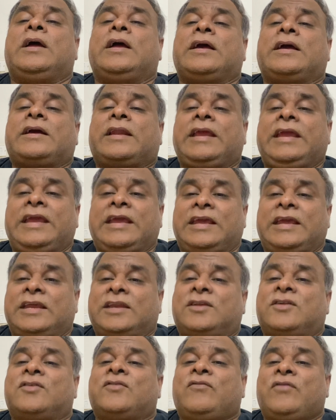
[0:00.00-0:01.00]

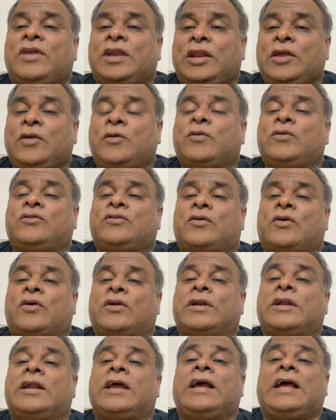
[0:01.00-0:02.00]
create videos
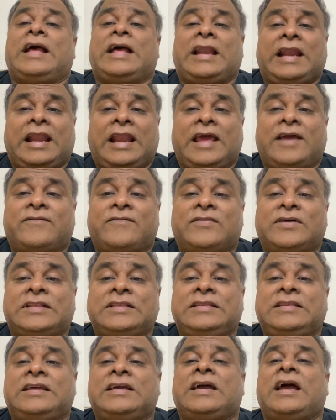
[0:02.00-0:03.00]
on
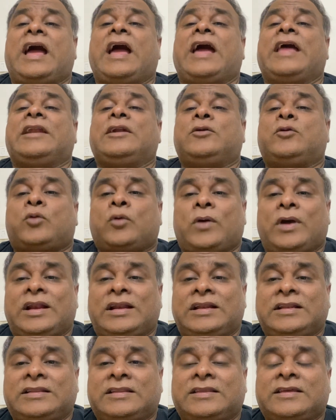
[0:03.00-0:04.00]
11th and
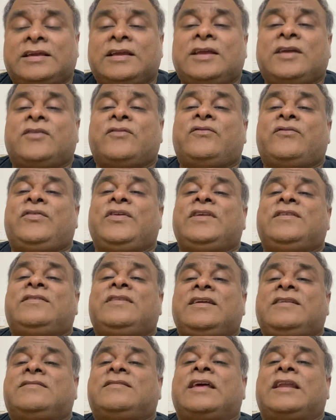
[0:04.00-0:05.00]
12th
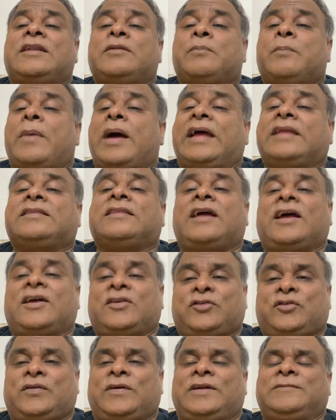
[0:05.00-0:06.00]
physics and math
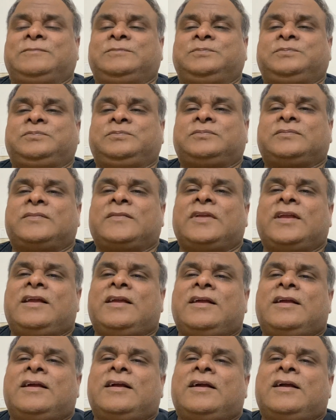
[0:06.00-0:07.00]
as well.
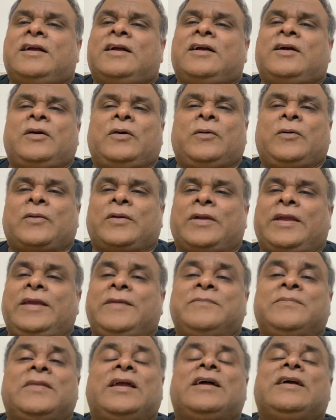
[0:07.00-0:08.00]
Okay,
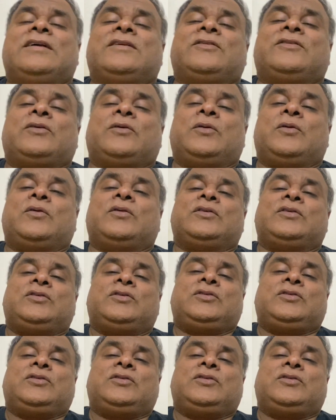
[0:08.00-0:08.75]
so